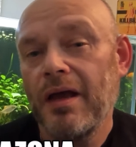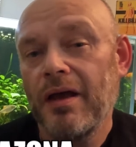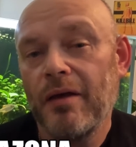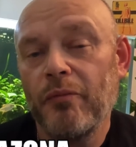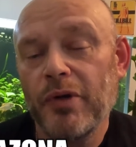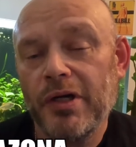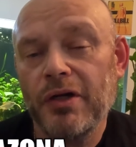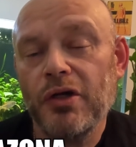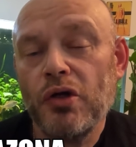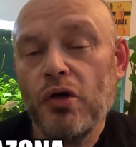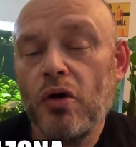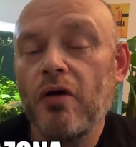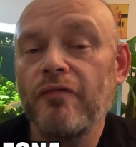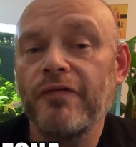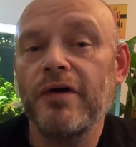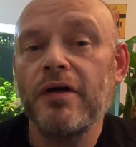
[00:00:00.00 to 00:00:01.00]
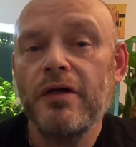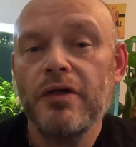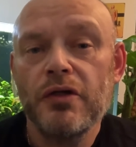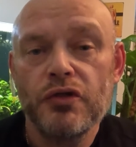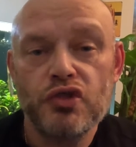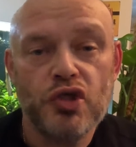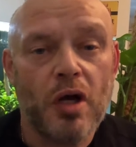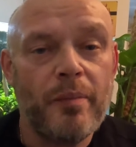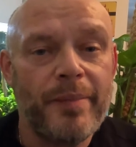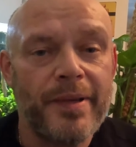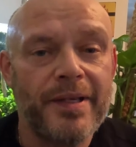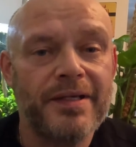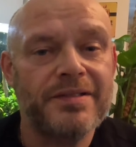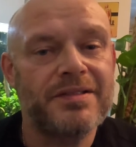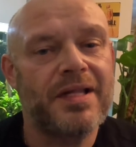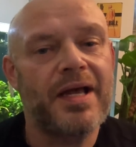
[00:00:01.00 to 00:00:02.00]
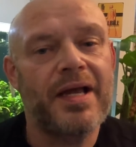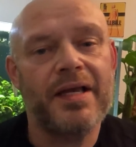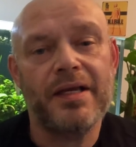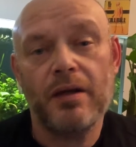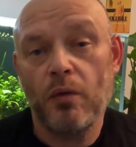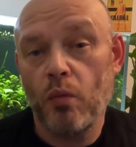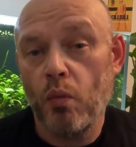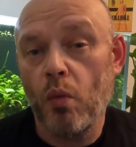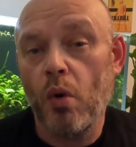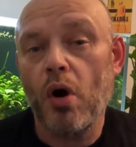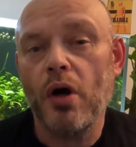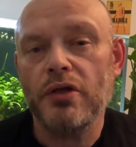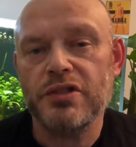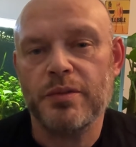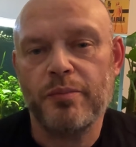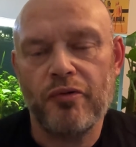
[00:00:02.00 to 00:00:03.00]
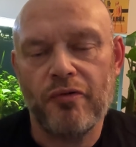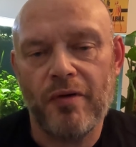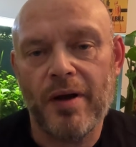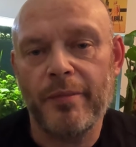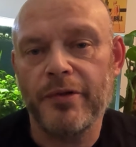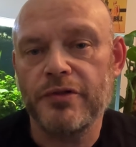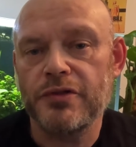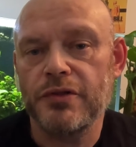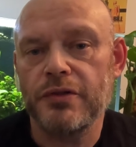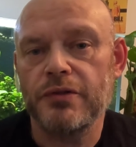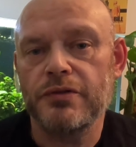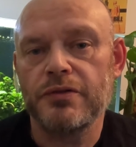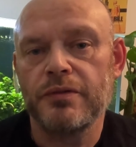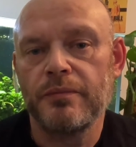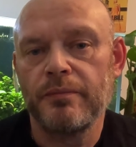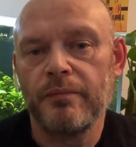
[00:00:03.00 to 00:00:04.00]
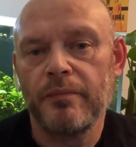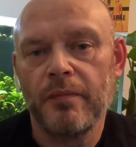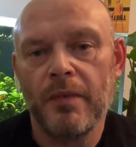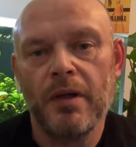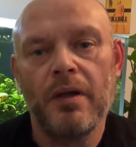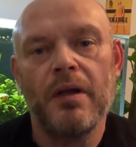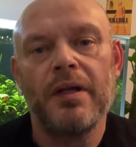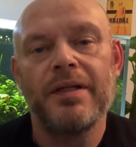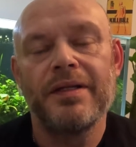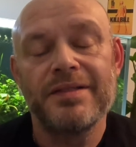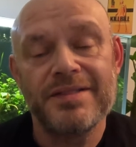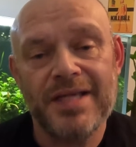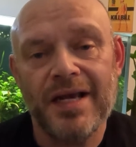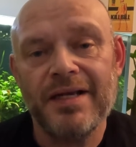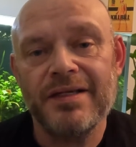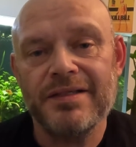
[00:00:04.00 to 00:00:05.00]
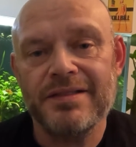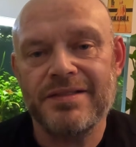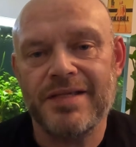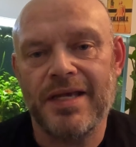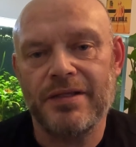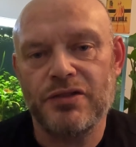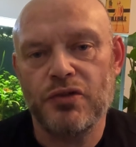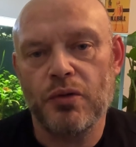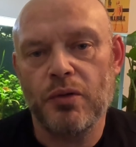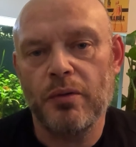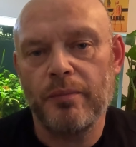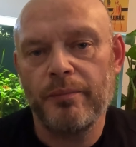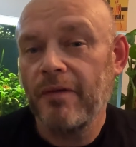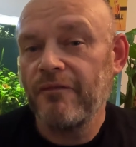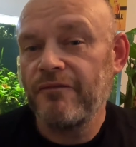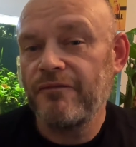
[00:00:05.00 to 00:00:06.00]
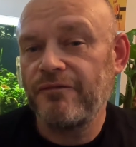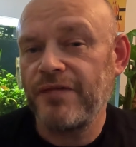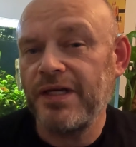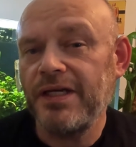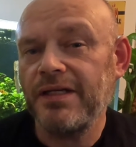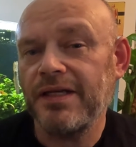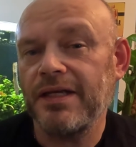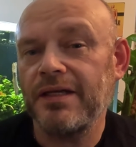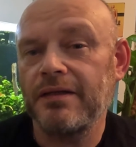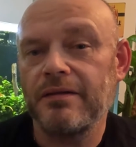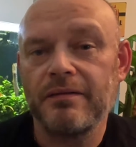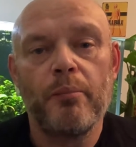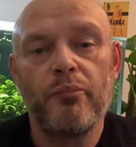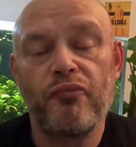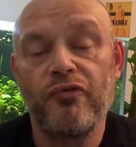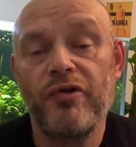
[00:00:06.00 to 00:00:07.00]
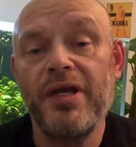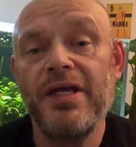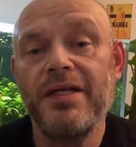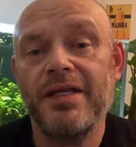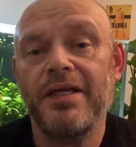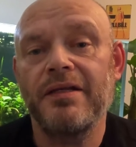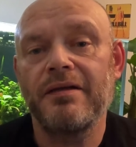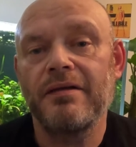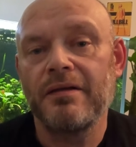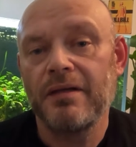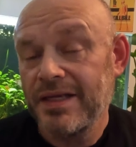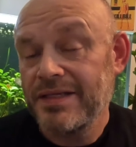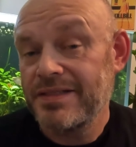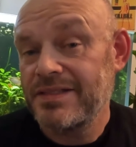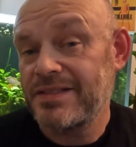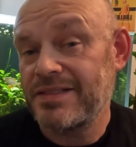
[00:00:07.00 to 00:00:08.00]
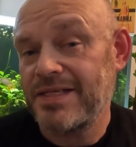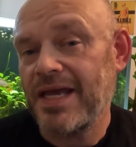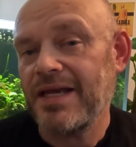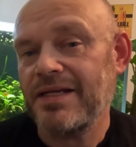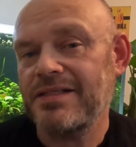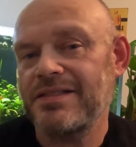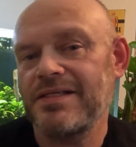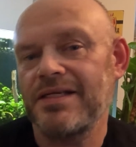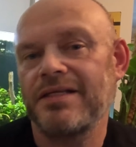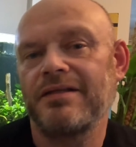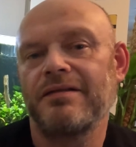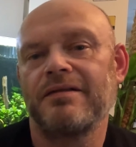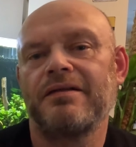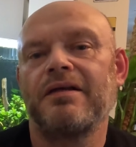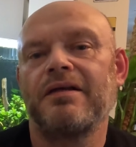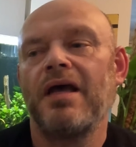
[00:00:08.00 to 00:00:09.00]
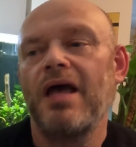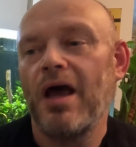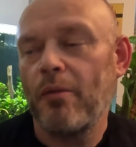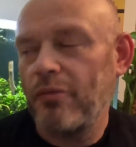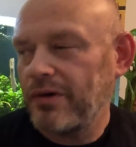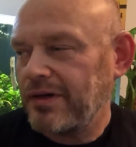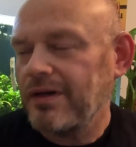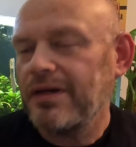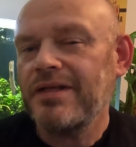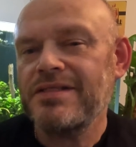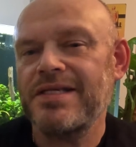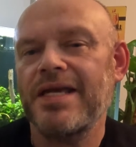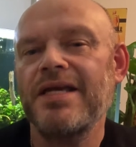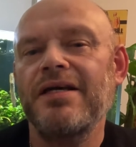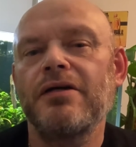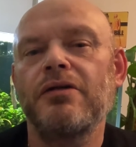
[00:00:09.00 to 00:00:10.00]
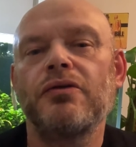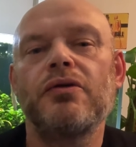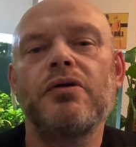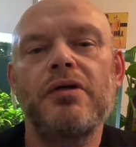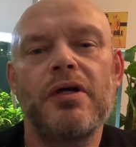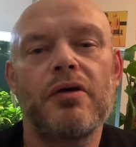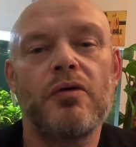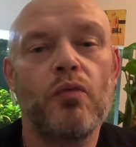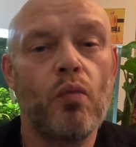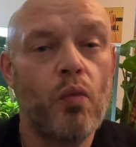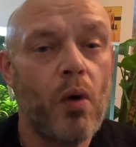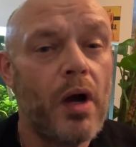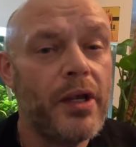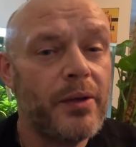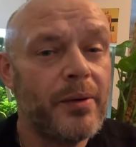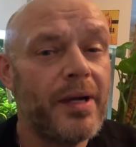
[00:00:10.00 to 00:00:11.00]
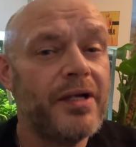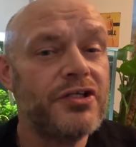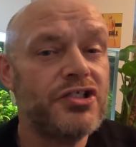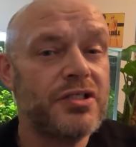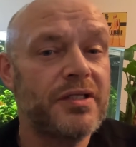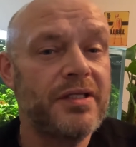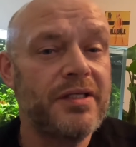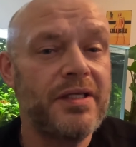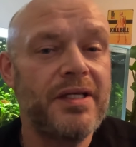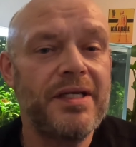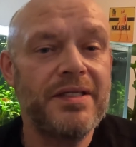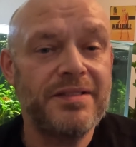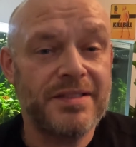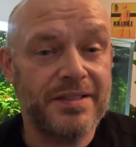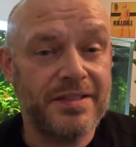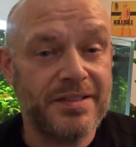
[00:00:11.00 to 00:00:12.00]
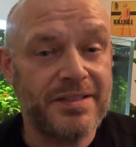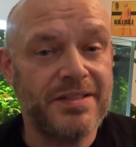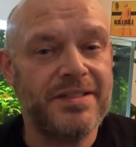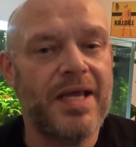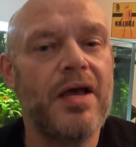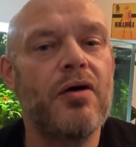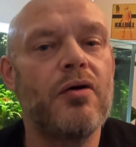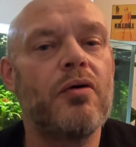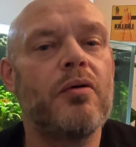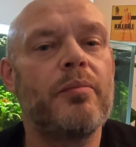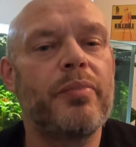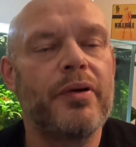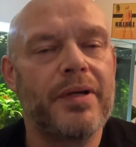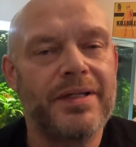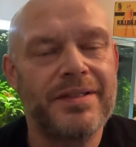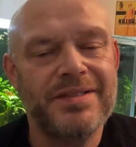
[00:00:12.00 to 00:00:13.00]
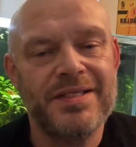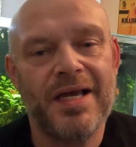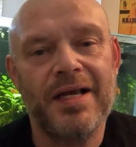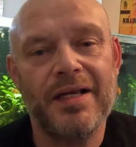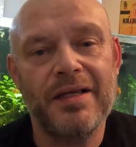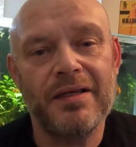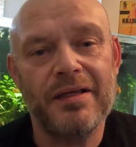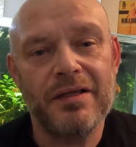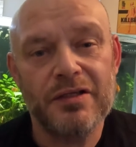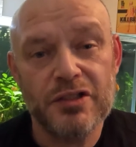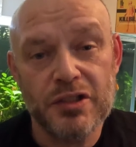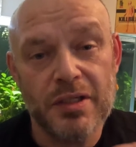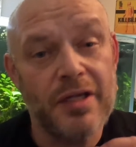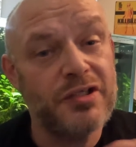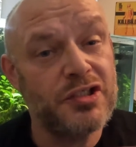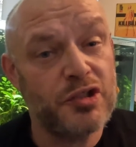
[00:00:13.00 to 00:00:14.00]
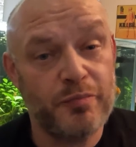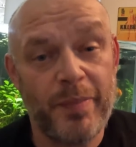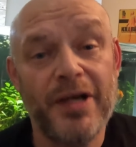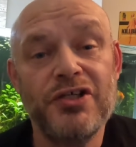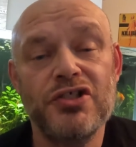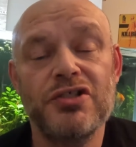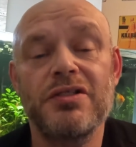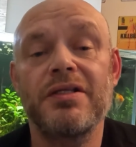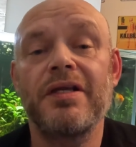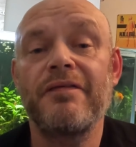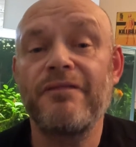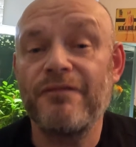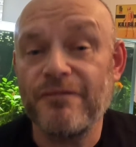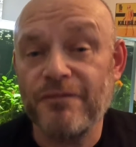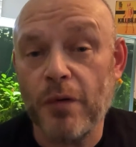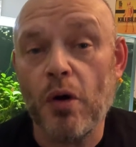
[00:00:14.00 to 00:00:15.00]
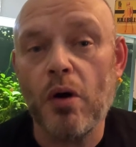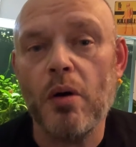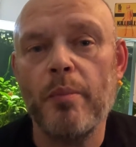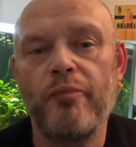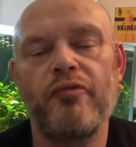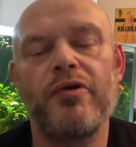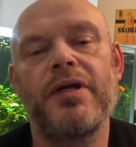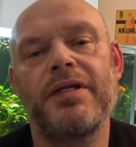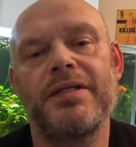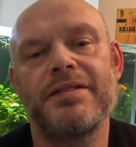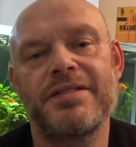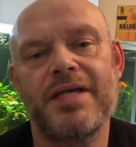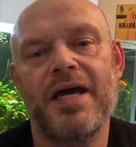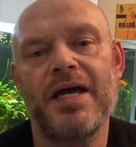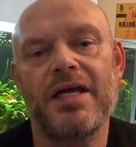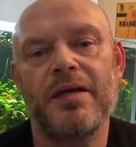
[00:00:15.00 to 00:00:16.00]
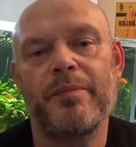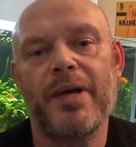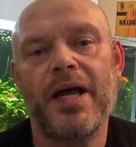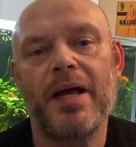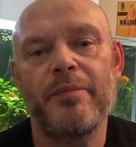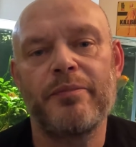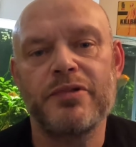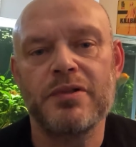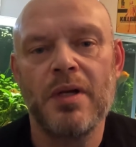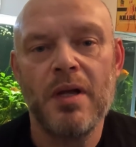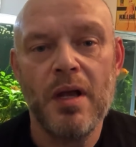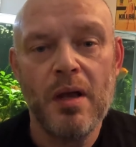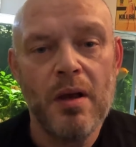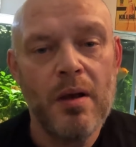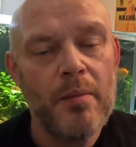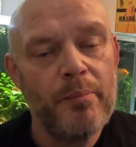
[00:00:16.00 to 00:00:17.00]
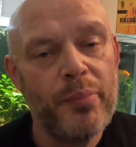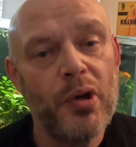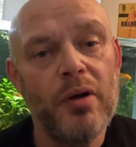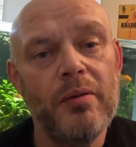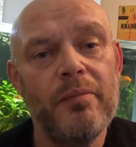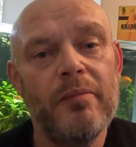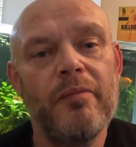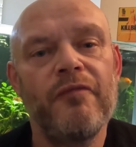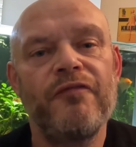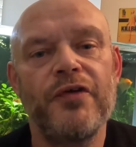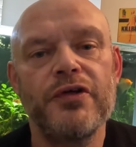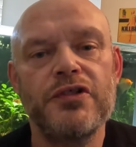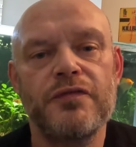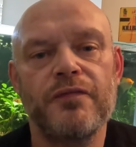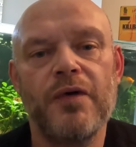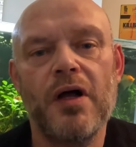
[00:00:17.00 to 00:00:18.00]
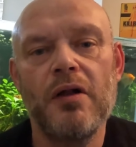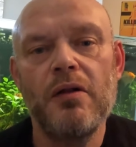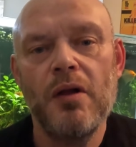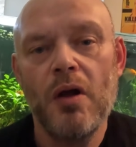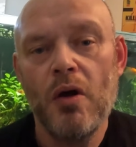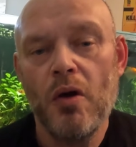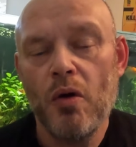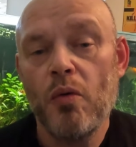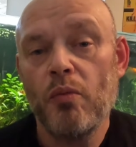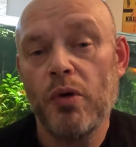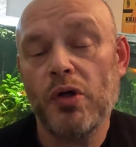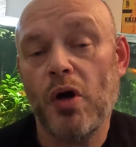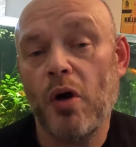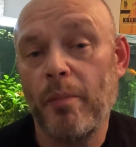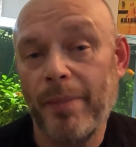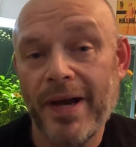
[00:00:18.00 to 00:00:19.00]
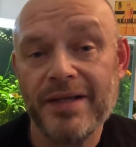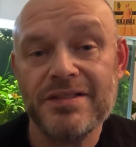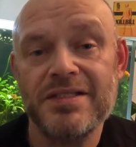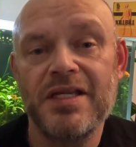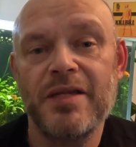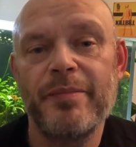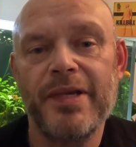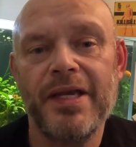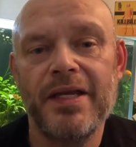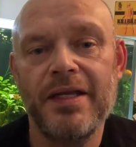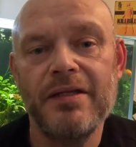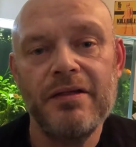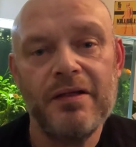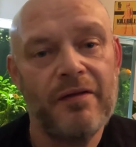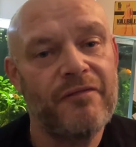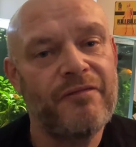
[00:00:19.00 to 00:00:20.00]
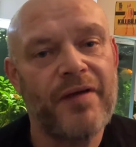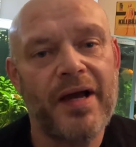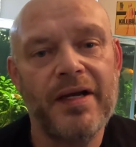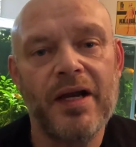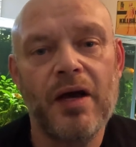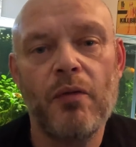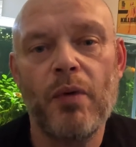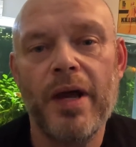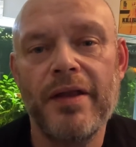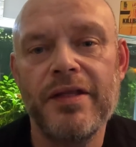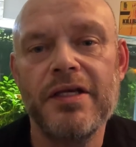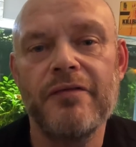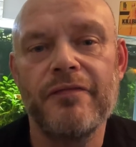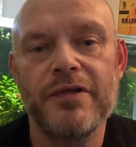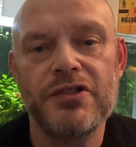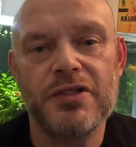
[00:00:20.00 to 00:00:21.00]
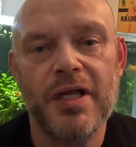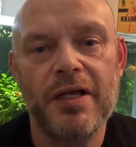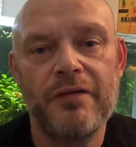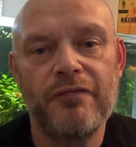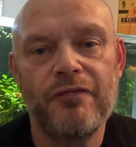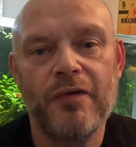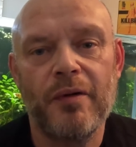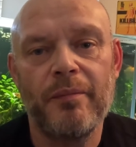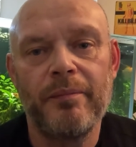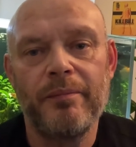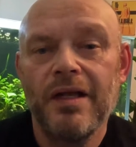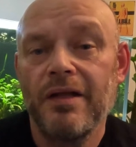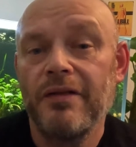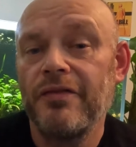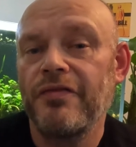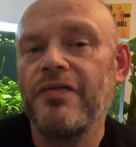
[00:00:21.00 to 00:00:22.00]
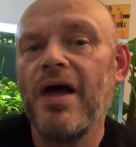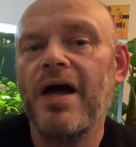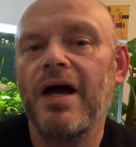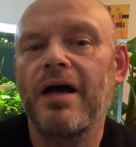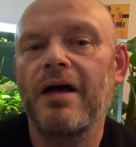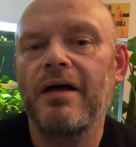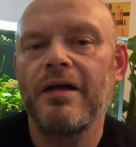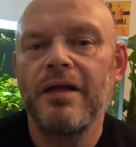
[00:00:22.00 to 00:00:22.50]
and we're going to cover topics like water parameters, tank setup, feeding, breeding, sexing, and we're going to take a look at what you actually need to set up a tank, especially for breeding tiger barbs. But first of all, we'll go back to the beginning and find out where they originate from. And that